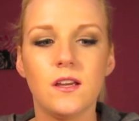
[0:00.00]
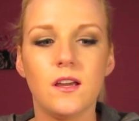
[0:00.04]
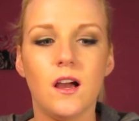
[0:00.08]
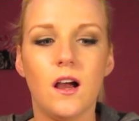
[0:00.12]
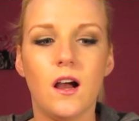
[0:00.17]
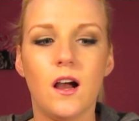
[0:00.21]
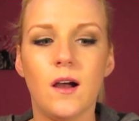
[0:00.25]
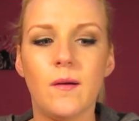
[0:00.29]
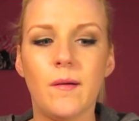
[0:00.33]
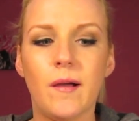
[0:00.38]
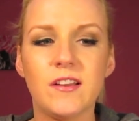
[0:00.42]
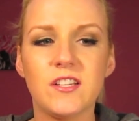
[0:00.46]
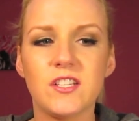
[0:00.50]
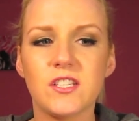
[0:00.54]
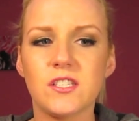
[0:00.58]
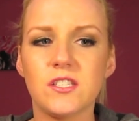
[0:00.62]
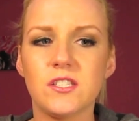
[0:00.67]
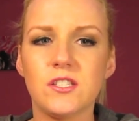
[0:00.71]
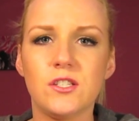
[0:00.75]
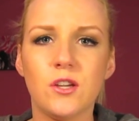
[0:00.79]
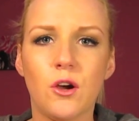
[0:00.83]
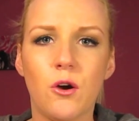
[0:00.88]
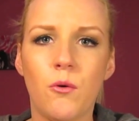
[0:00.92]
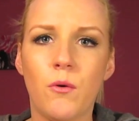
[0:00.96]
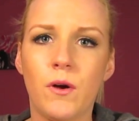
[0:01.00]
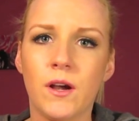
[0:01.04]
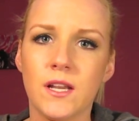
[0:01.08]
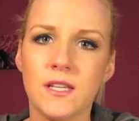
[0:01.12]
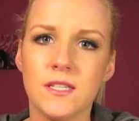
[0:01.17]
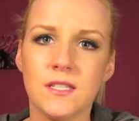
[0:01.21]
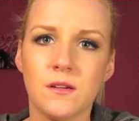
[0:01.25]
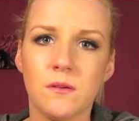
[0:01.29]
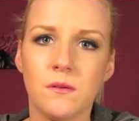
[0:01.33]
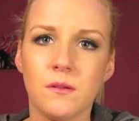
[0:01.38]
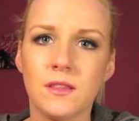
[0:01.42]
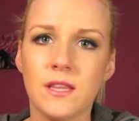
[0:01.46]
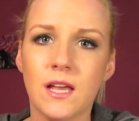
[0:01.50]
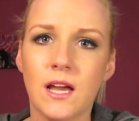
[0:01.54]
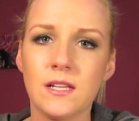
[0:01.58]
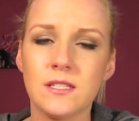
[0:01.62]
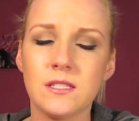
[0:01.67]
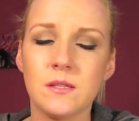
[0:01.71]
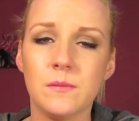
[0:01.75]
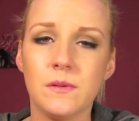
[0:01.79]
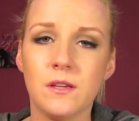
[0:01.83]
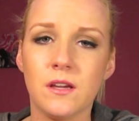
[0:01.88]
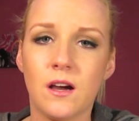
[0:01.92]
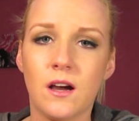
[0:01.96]
I just don't want to deal with that,
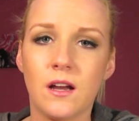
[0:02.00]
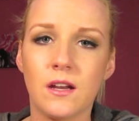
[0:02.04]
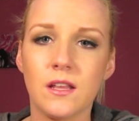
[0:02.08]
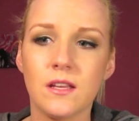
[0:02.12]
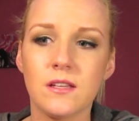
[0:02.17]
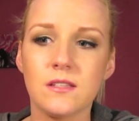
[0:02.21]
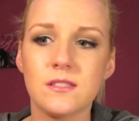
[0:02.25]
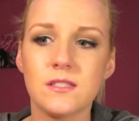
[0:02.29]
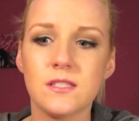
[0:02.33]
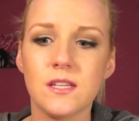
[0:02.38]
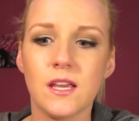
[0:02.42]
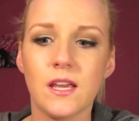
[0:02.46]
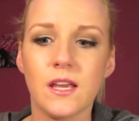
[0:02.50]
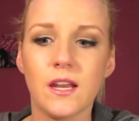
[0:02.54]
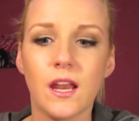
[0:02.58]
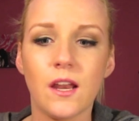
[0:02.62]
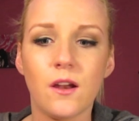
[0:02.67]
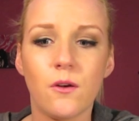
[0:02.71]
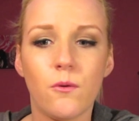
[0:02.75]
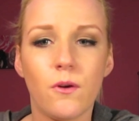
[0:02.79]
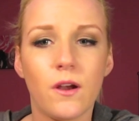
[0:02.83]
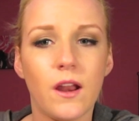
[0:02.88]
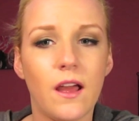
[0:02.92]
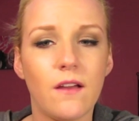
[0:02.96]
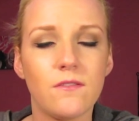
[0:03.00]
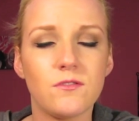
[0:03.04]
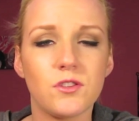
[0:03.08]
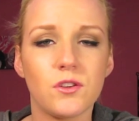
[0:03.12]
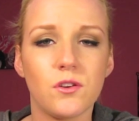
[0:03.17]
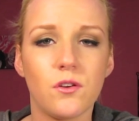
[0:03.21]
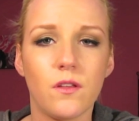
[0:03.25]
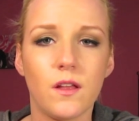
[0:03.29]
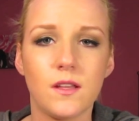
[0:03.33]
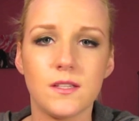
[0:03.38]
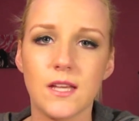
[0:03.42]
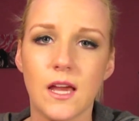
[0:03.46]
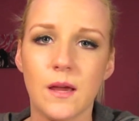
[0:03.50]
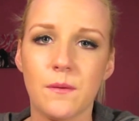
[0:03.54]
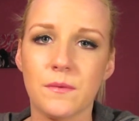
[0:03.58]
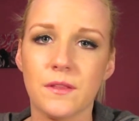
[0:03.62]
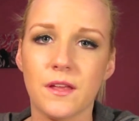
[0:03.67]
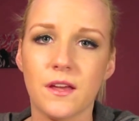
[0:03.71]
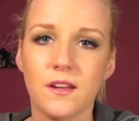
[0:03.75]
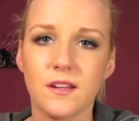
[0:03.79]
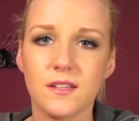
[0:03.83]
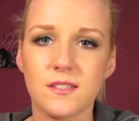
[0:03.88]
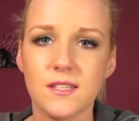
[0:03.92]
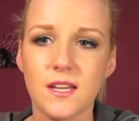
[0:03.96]
to be honest, and I don't want to have to go that time
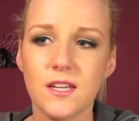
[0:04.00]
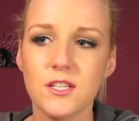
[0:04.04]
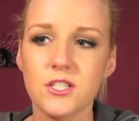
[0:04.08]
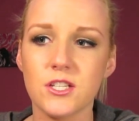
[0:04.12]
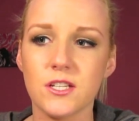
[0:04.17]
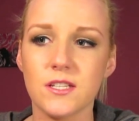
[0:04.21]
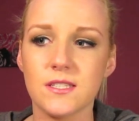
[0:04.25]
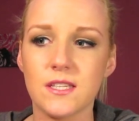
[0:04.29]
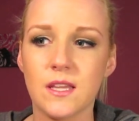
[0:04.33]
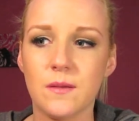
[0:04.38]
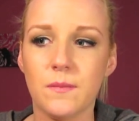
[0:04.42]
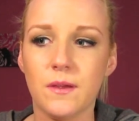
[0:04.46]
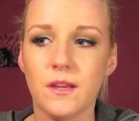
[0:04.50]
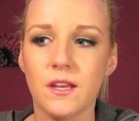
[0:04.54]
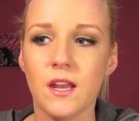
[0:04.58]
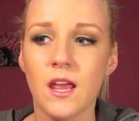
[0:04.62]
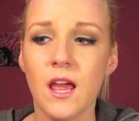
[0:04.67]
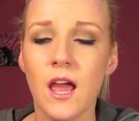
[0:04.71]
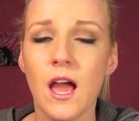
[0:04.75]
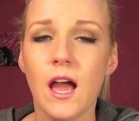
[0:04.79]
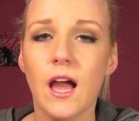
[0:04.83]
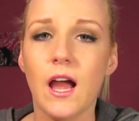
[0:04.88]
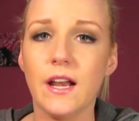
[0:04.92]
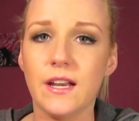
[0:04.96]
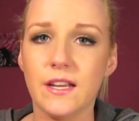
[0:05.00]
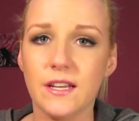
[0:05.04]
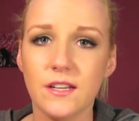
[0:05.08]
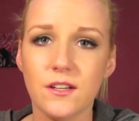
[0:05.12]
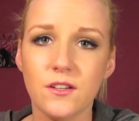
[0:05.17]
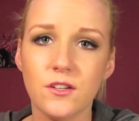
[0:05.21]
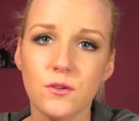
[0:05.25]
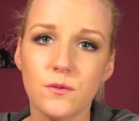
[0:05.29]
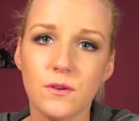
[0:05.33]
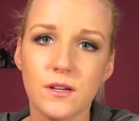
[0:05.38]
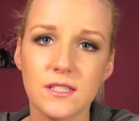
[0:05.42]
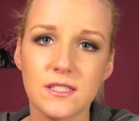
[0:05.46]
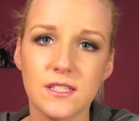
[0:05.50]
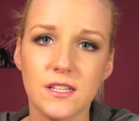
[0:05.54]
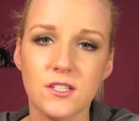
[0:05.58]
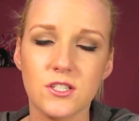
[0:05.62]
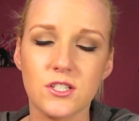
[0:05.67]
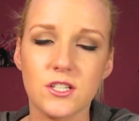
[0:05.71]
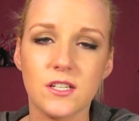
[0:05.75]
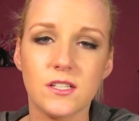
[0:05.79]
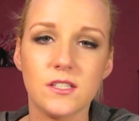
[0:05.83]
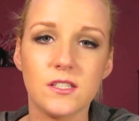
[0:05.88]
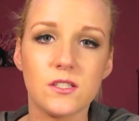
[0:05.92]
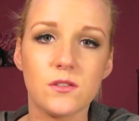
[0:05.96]
without extensions. I mean, I needed new
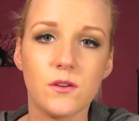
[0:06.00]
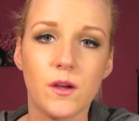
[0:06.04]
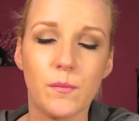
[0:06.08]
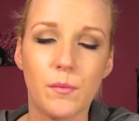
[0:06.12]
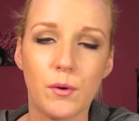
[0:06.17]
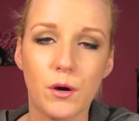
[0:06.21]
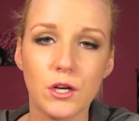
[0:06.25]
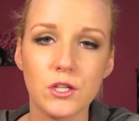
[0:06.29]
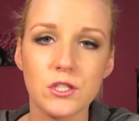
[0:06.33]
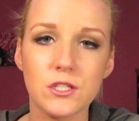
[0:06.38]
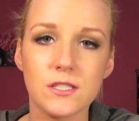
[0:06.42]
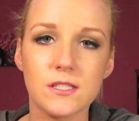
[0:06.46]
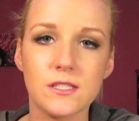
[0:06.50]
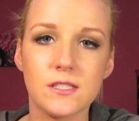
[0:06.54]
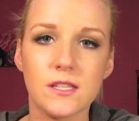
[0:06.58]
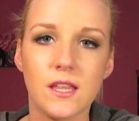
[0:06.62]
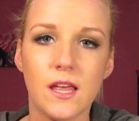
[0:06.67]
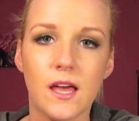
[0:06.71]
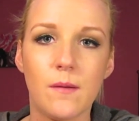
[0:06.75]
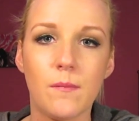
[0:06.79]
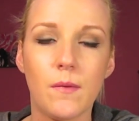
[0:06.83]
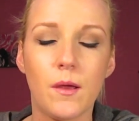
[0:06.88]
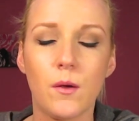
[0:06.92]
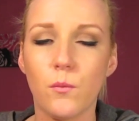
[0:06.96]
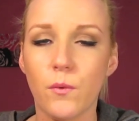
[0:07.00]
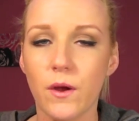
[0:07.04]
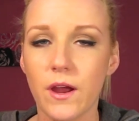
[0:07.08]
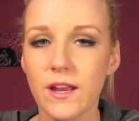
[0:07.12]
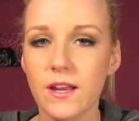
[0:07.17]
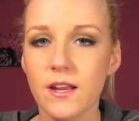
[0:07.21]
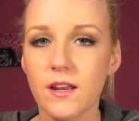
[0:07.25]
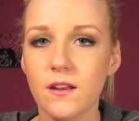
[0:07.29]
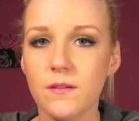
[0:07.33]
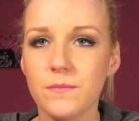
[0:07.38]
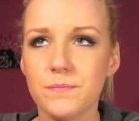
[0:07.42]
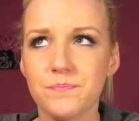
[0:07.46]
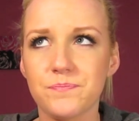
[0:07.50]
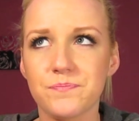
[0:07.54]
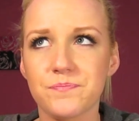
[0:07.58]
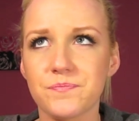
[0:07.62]
extensions, so I purchased them. I waited,